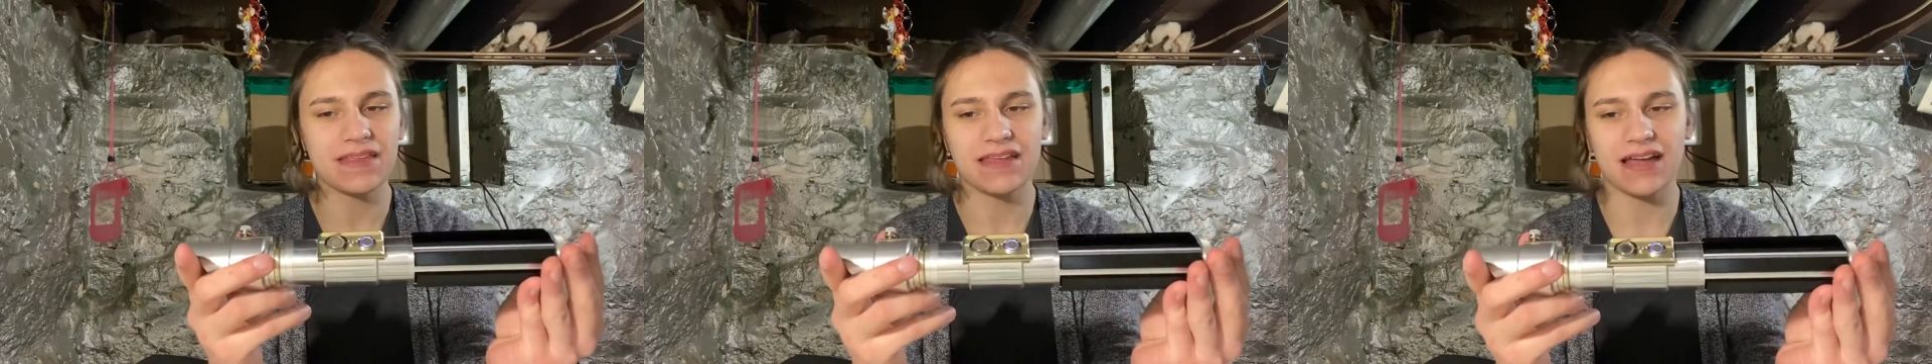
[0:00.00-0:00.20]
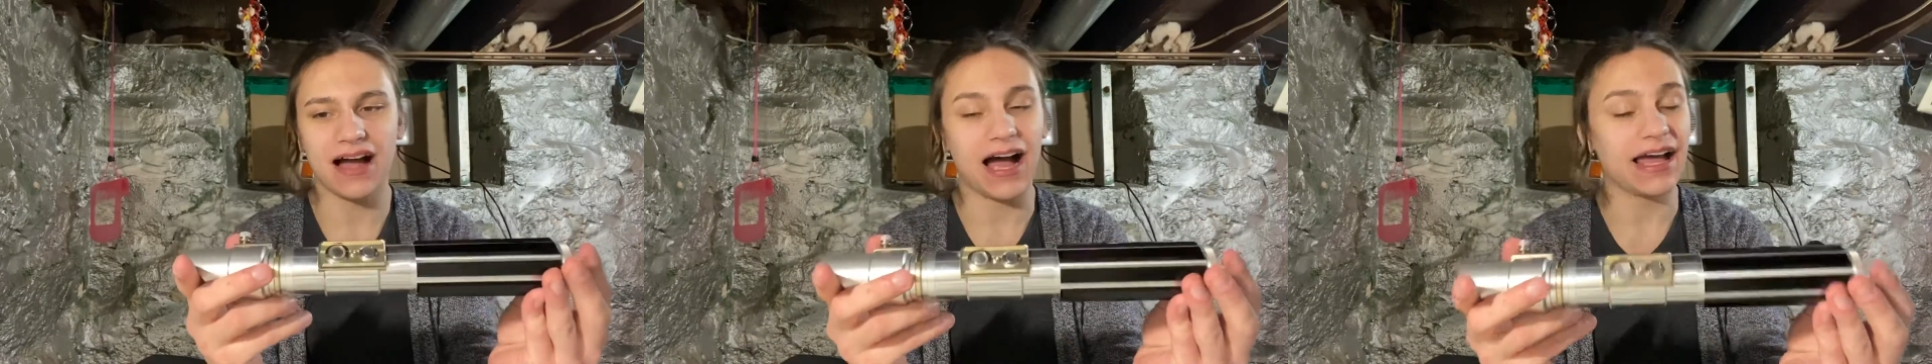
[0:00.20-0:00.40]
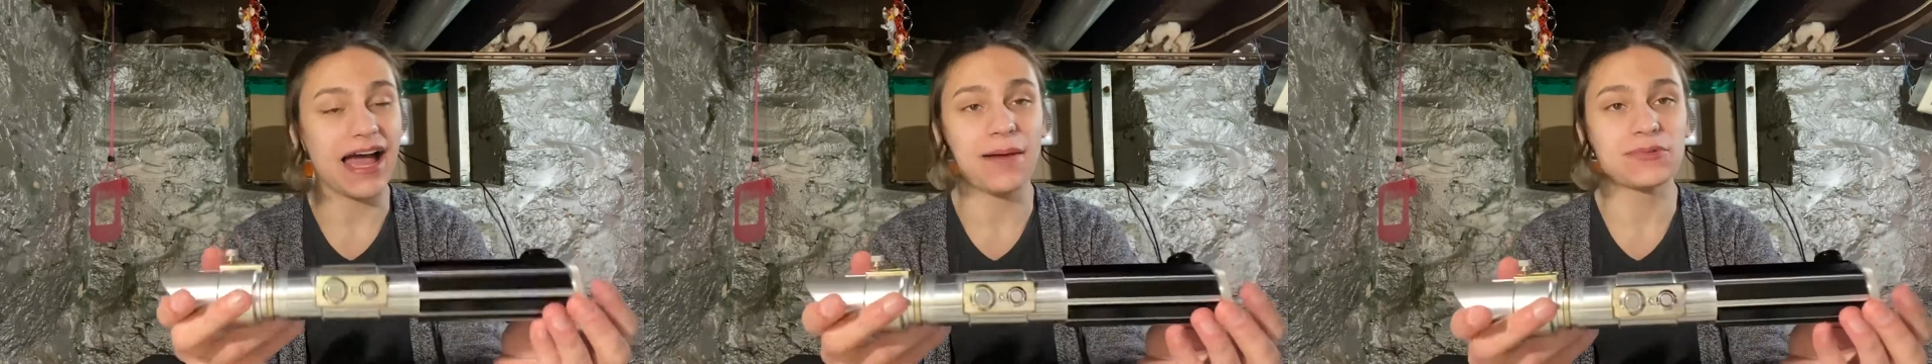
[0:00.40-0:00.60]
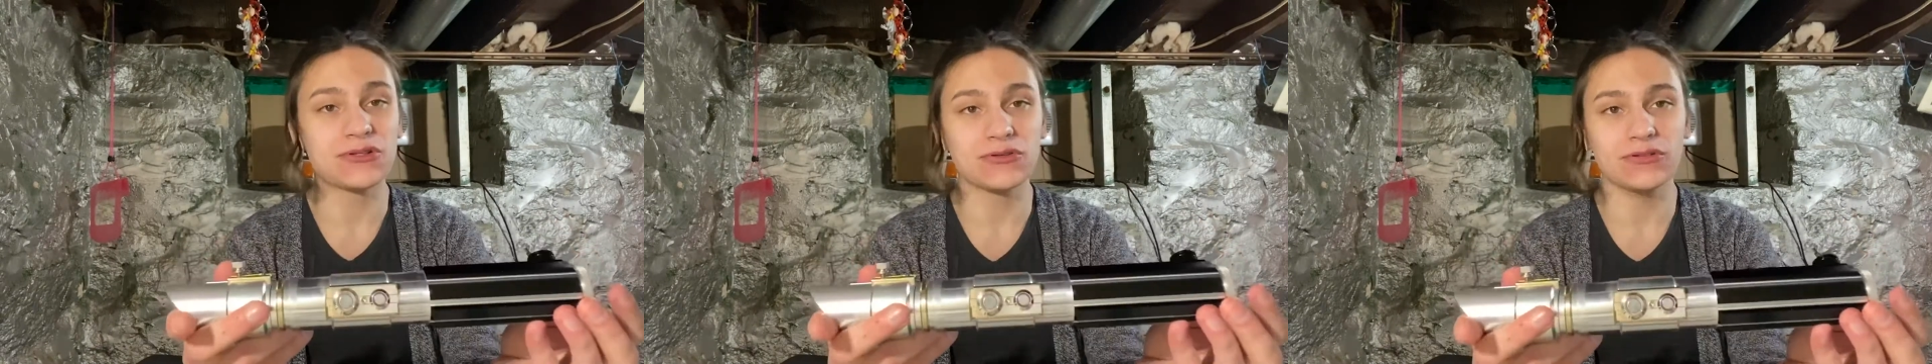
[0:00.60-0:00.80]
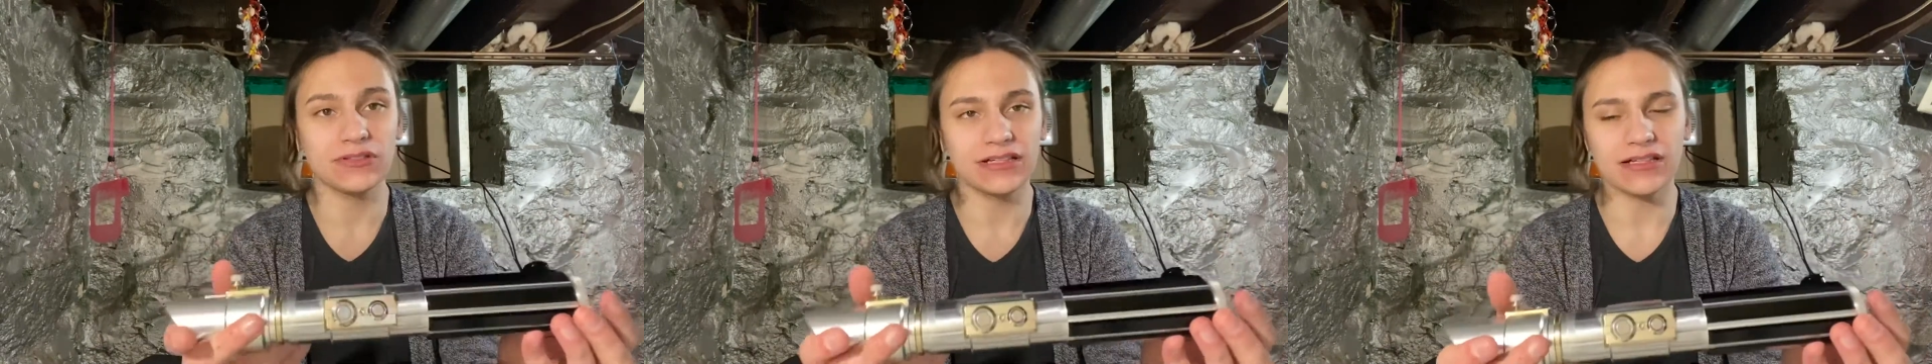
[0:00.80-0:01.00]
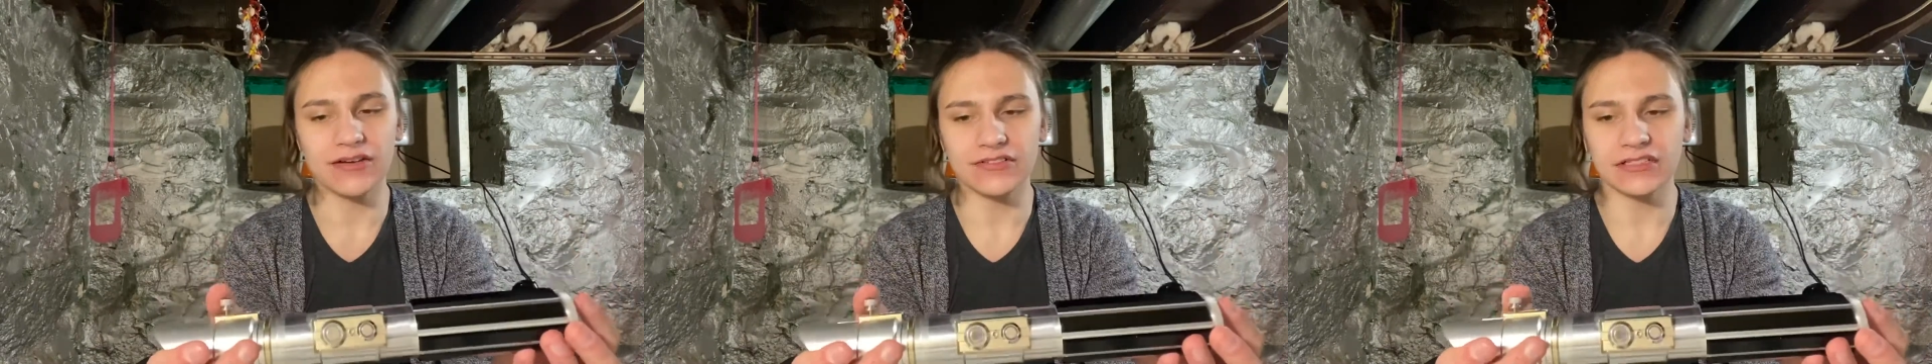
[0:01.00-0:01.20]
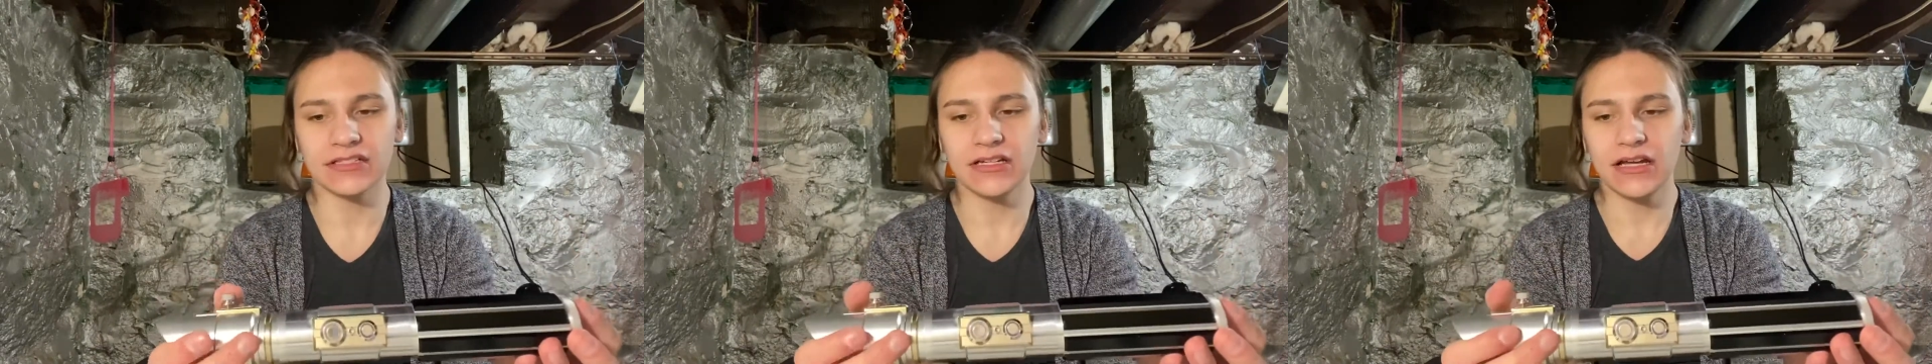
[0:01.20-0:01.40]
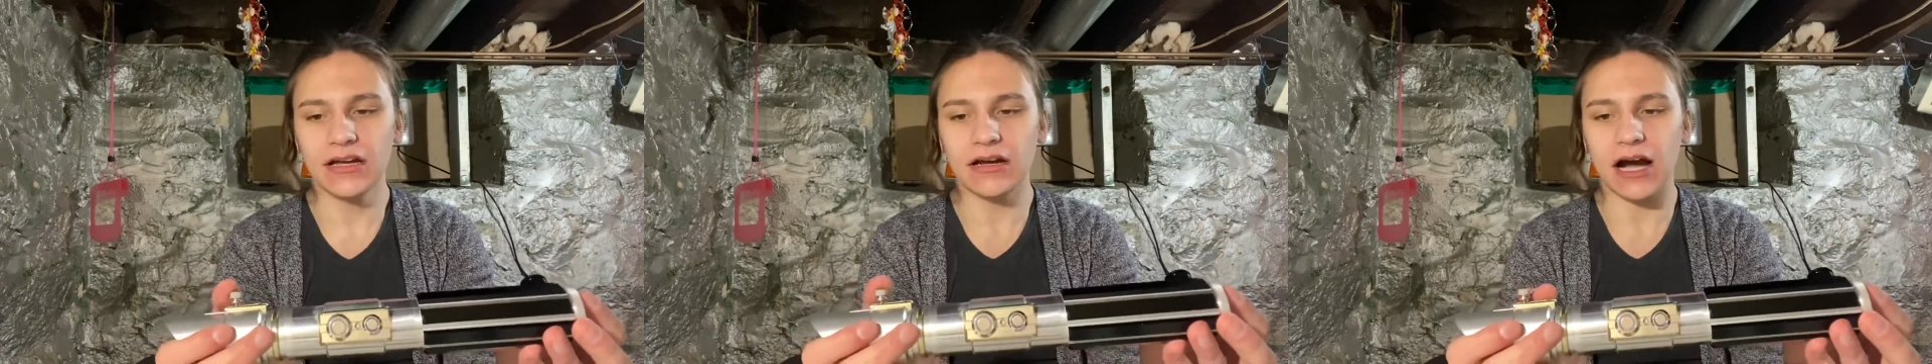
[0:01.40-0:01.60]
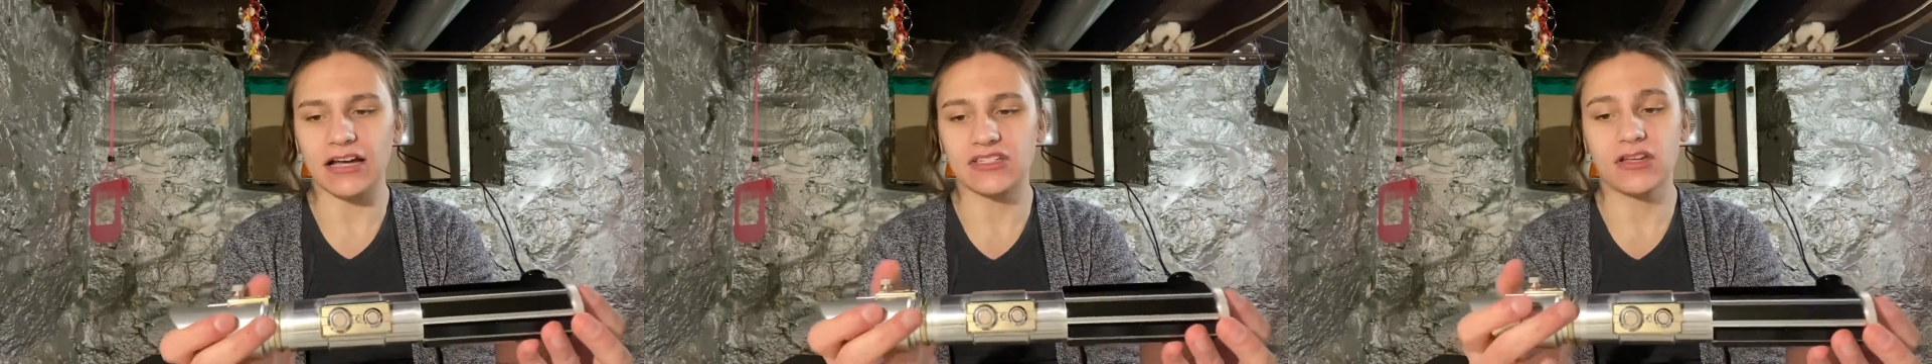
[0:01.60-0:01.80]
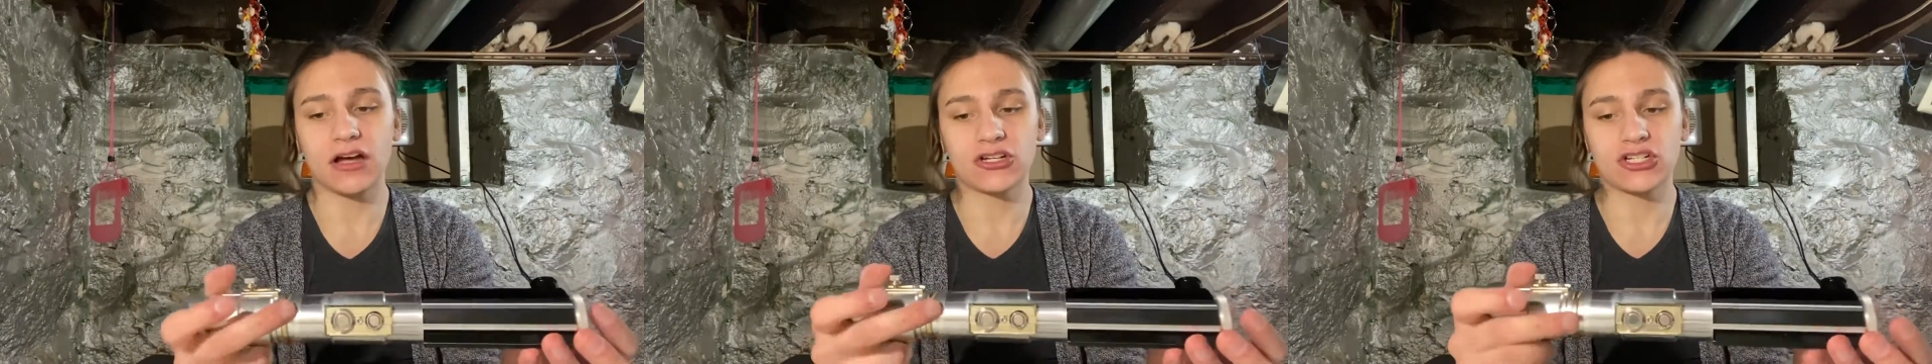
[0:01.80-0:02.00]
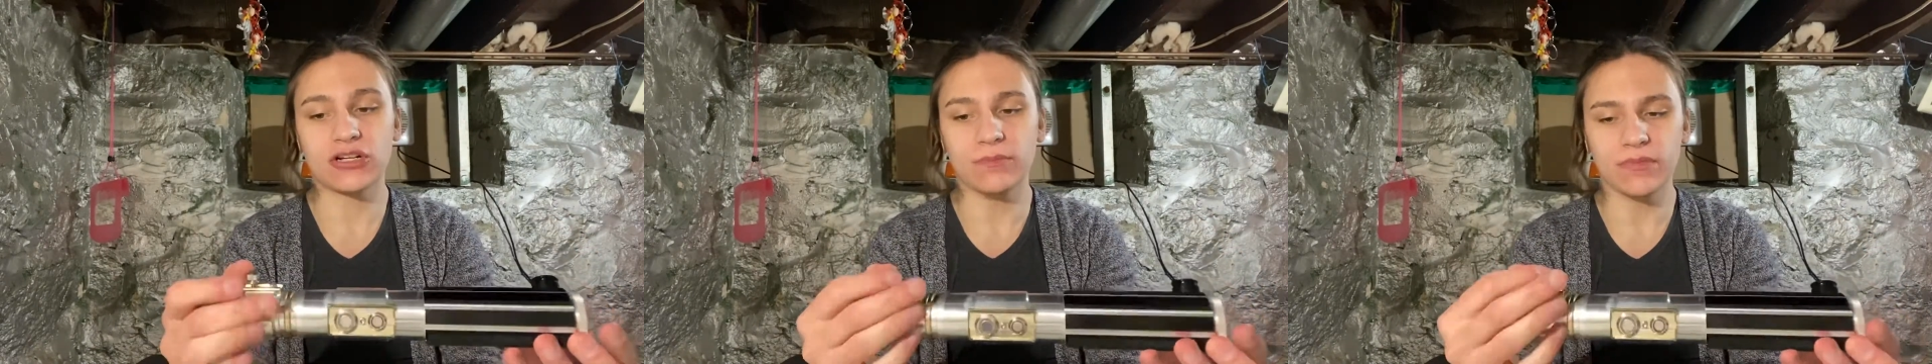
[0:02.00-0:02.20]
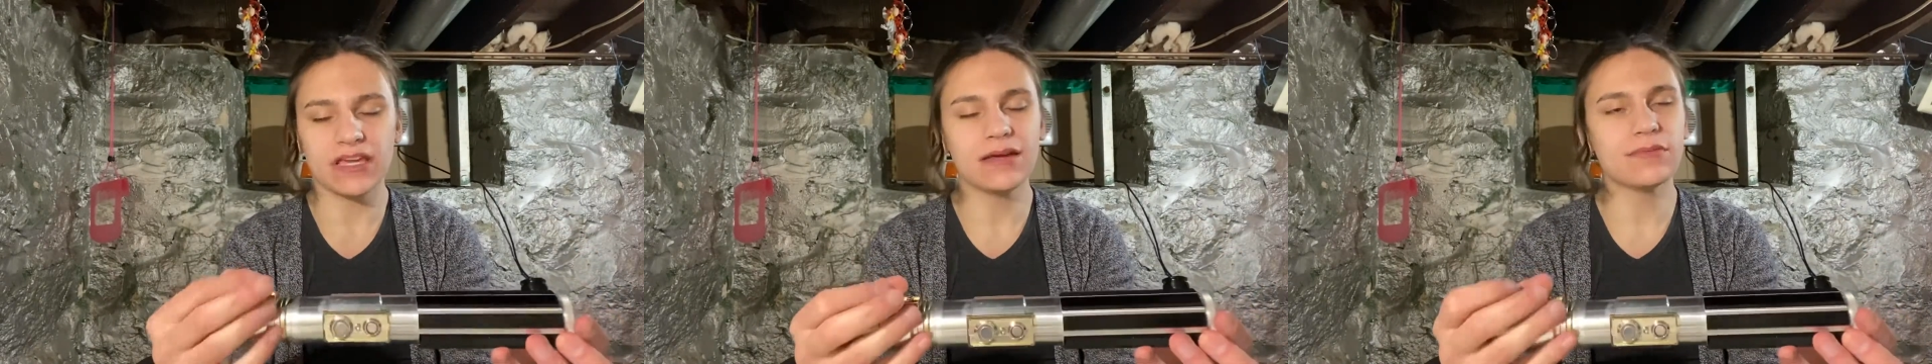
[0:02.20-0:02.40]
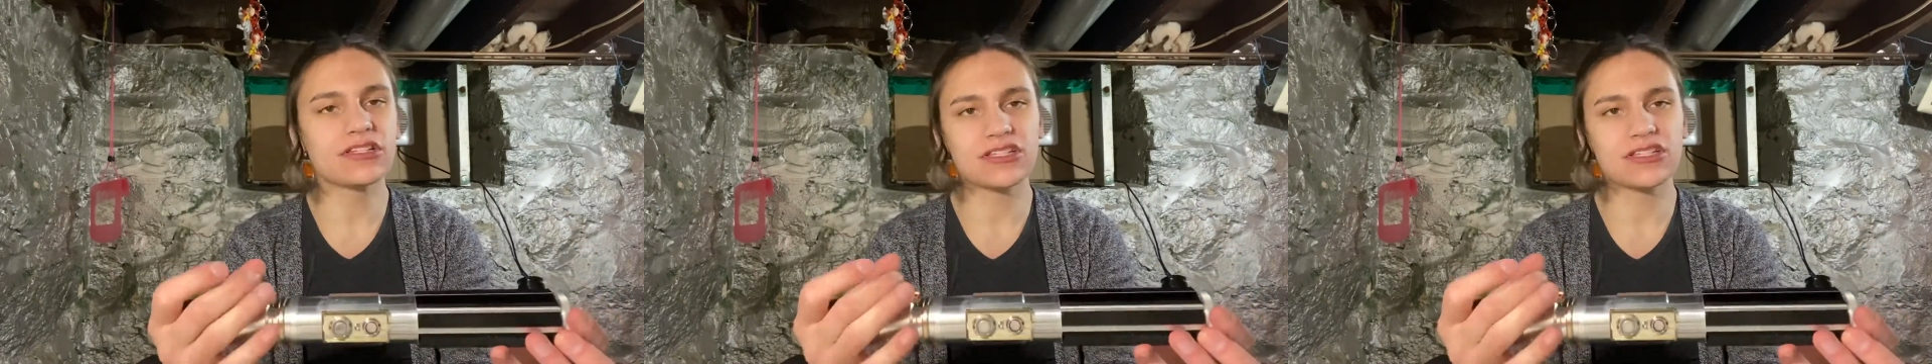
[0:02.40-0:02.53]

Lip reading: I absolutely love it. I saw Shamim